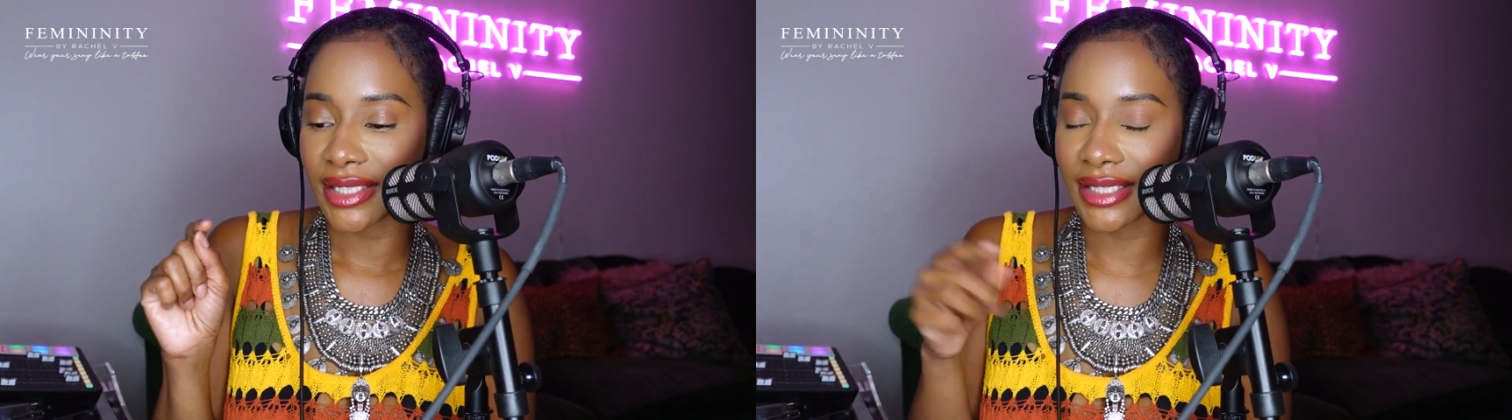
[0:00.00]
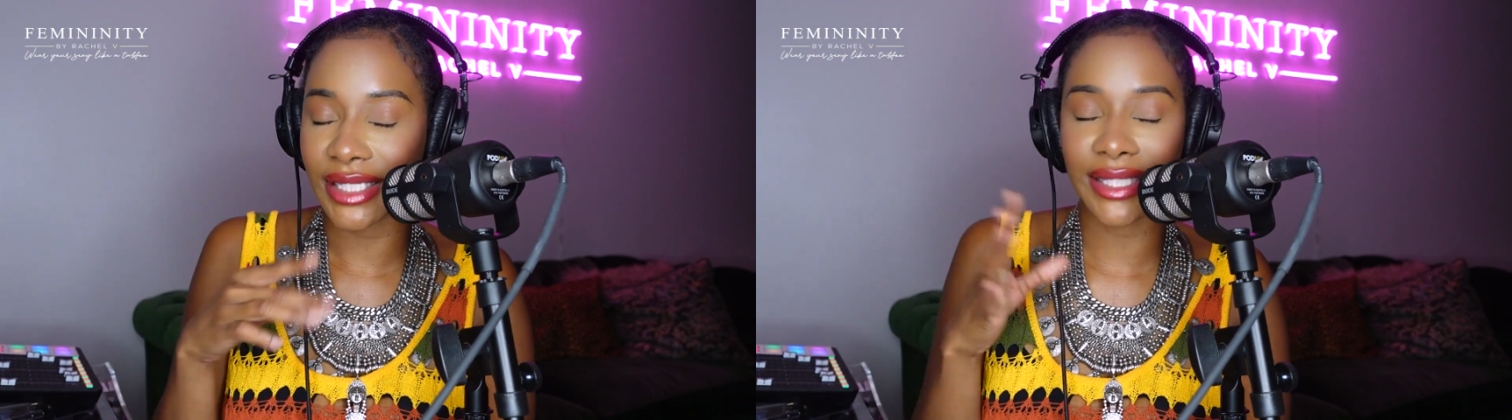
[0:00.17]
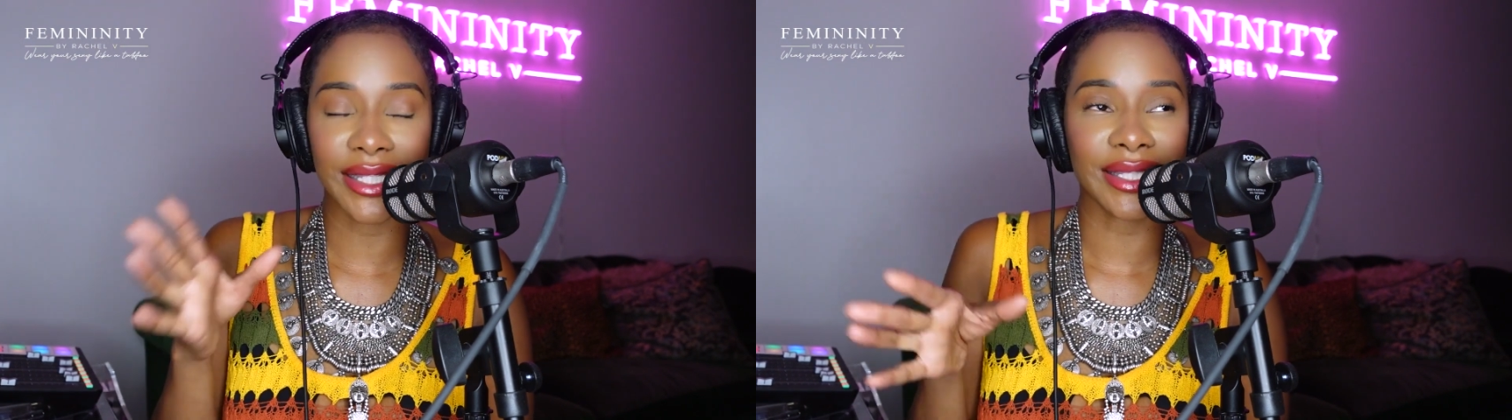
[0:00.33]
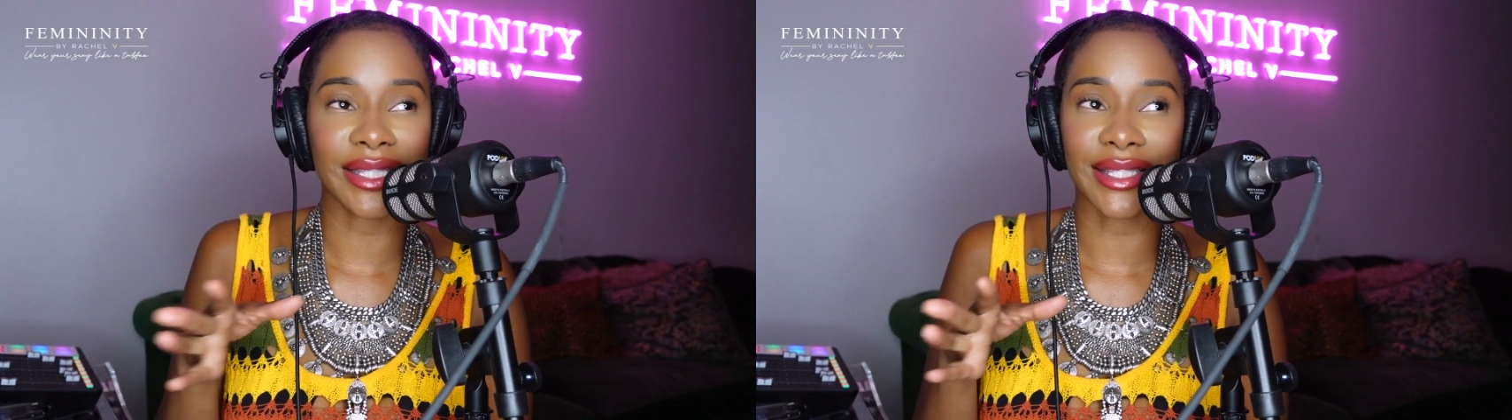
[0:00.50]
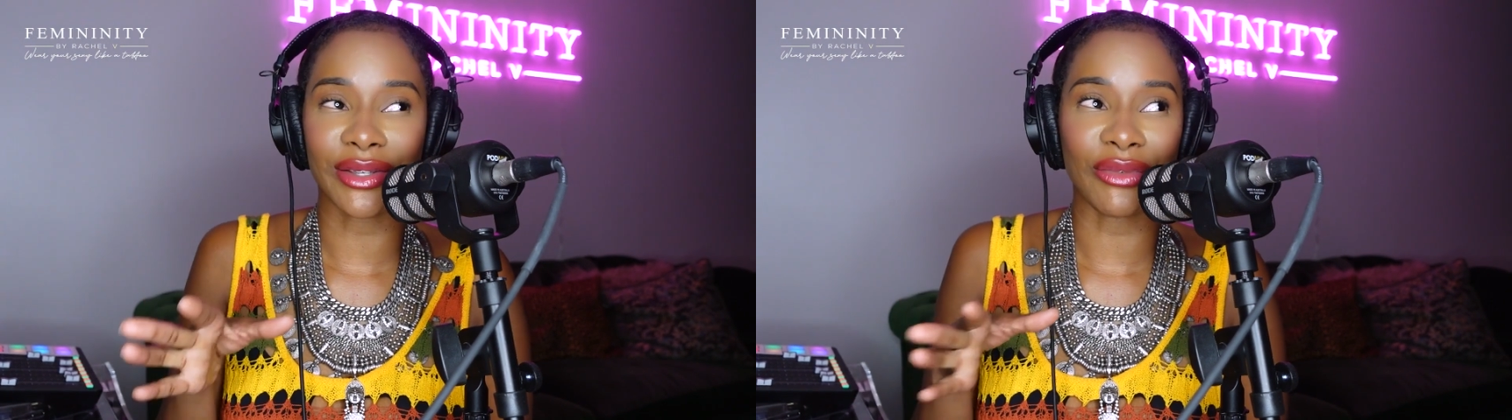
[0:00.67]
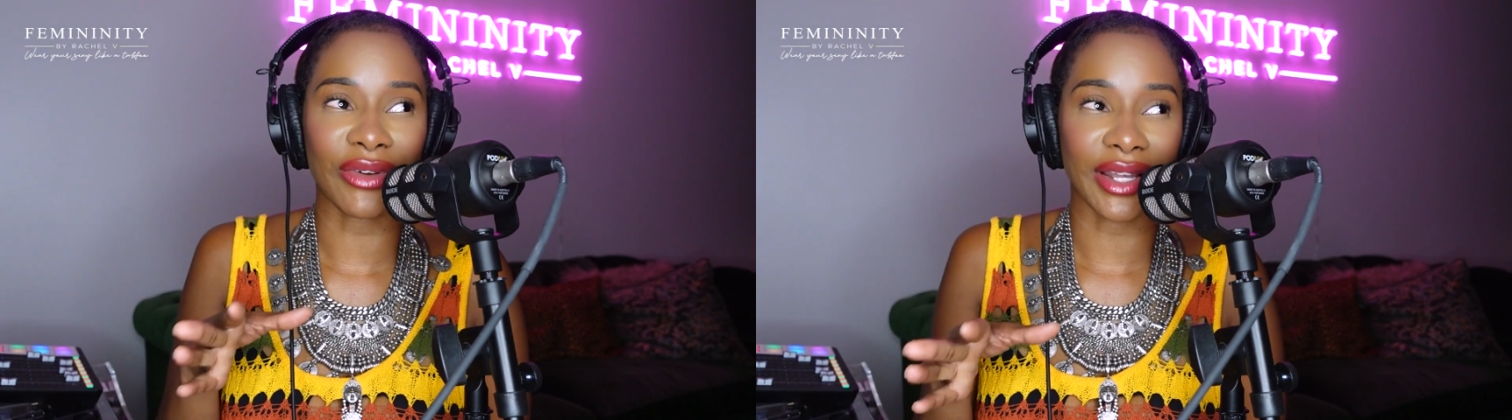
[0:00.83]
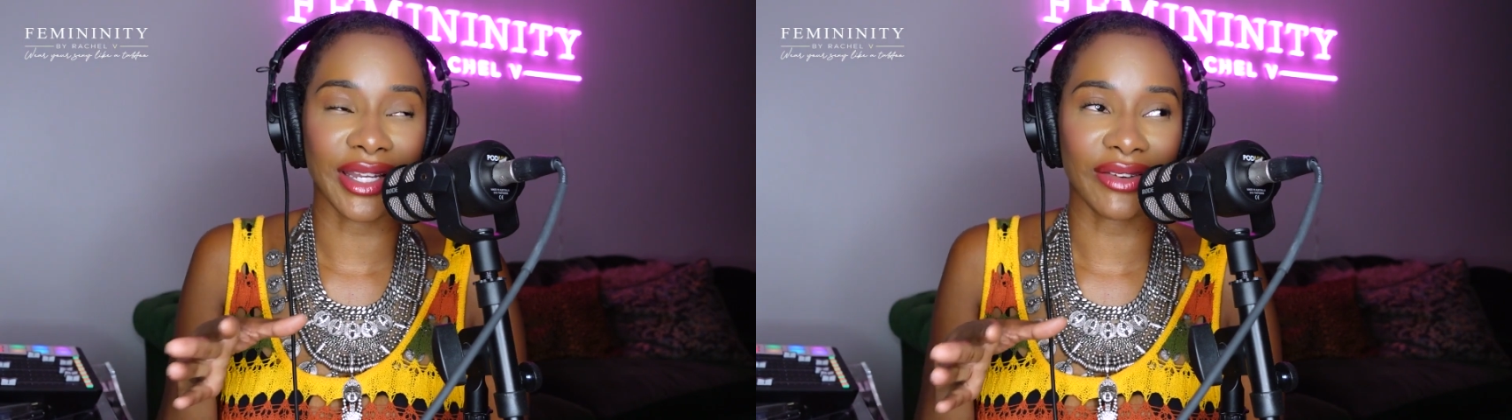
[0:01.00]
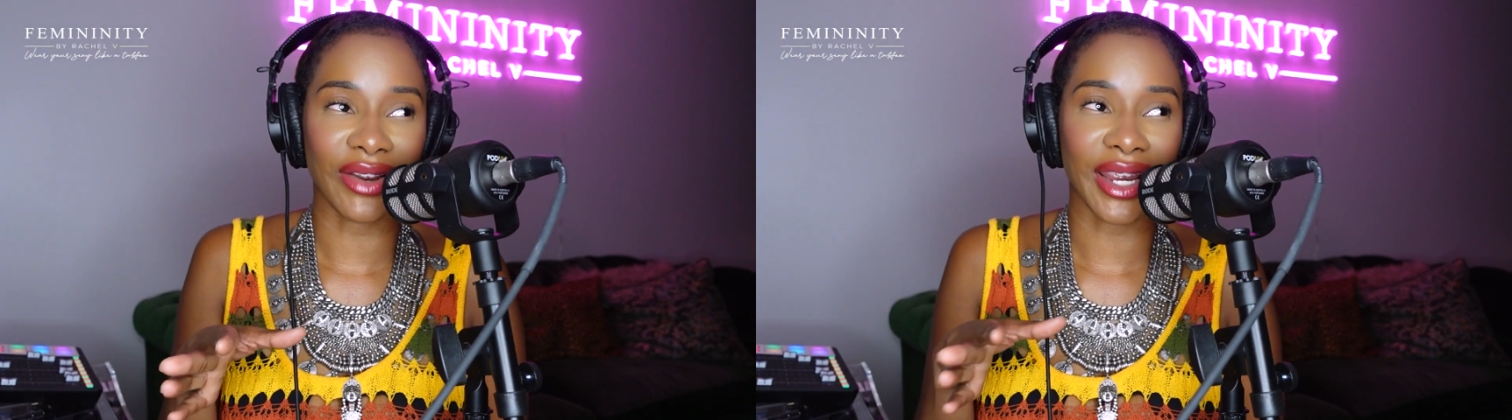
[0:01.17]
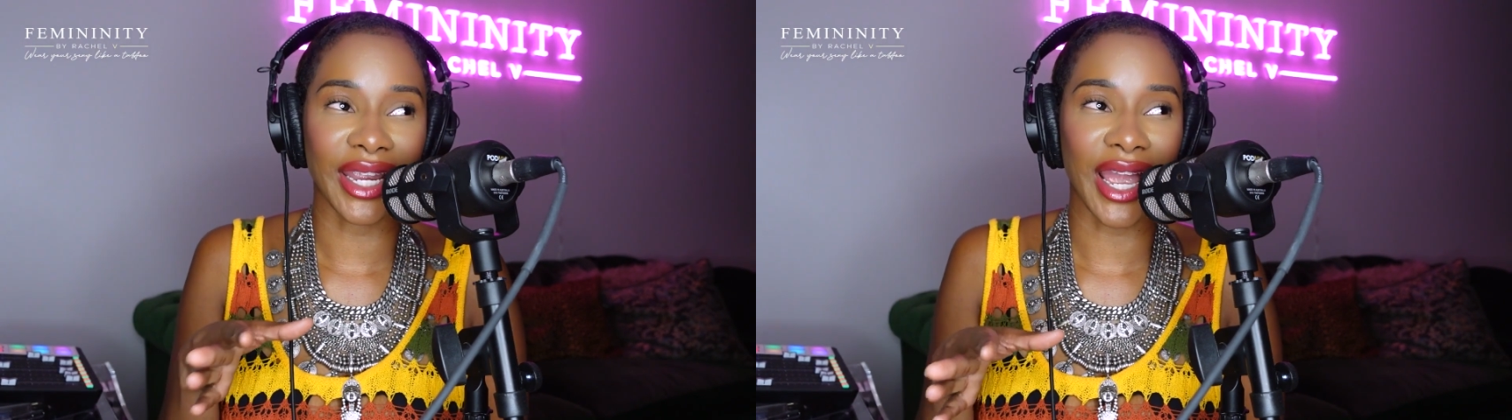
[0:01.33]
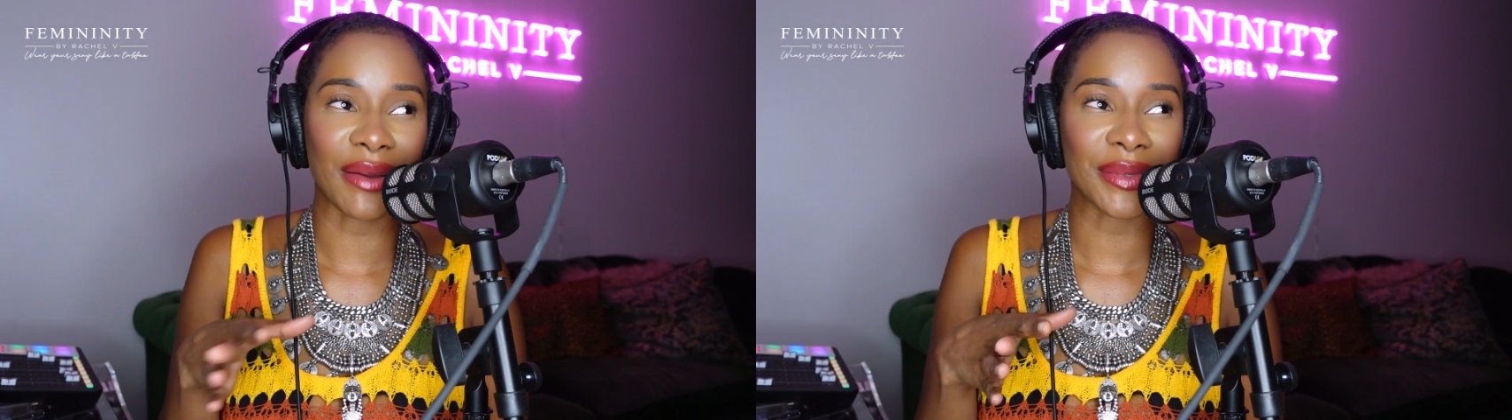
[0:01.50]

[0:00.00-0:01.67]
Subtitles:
this is so funny, right? I